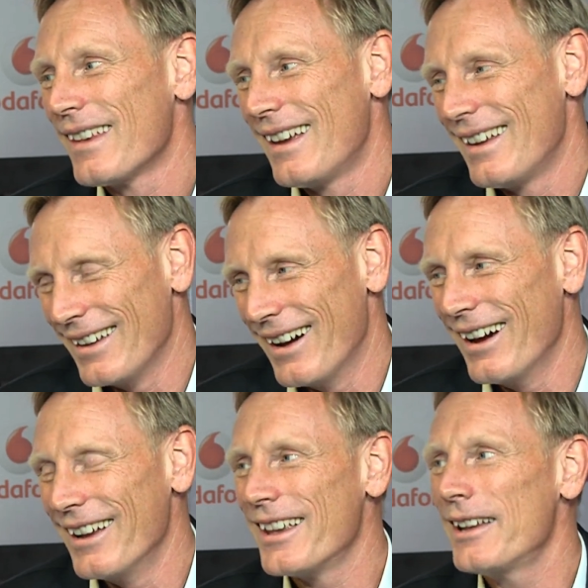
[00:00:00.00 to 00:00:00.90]

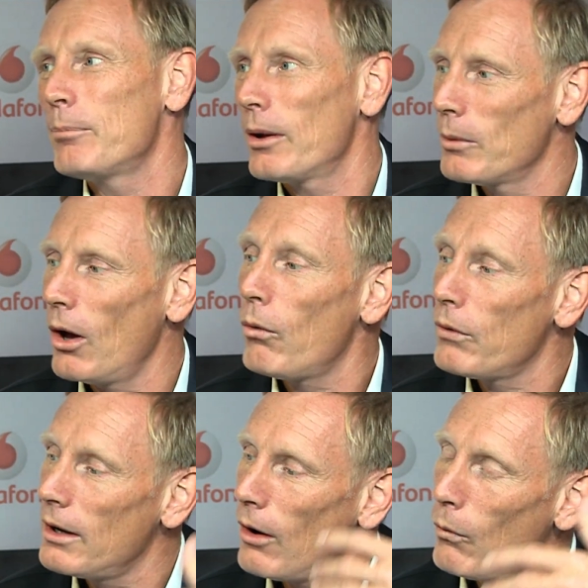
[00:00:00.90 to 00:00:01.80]
yeah, and then, but we
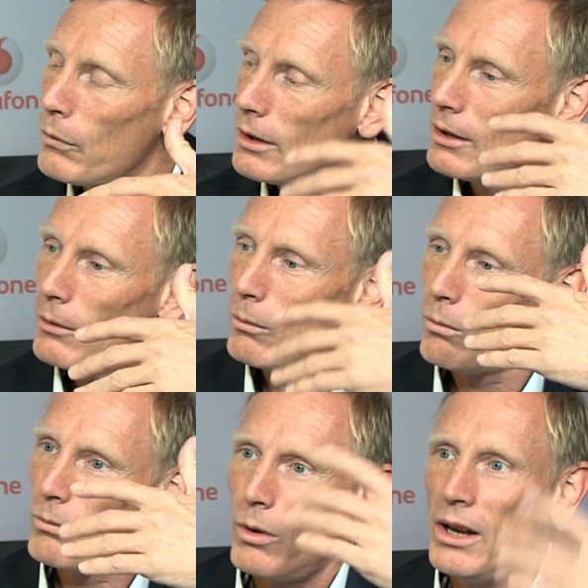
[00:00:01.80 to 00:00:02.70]
over over
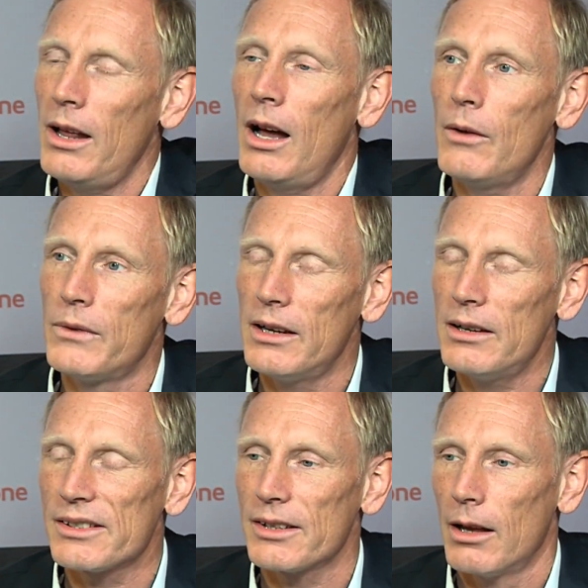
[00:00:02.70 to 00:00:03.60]
one and a half
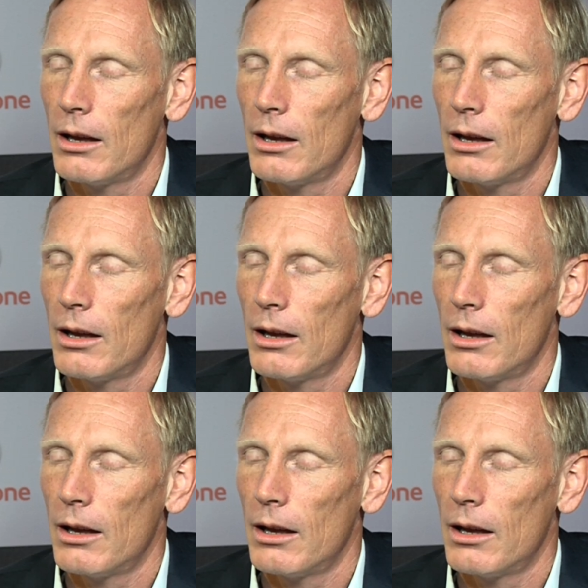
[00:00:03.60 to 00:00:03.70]
years,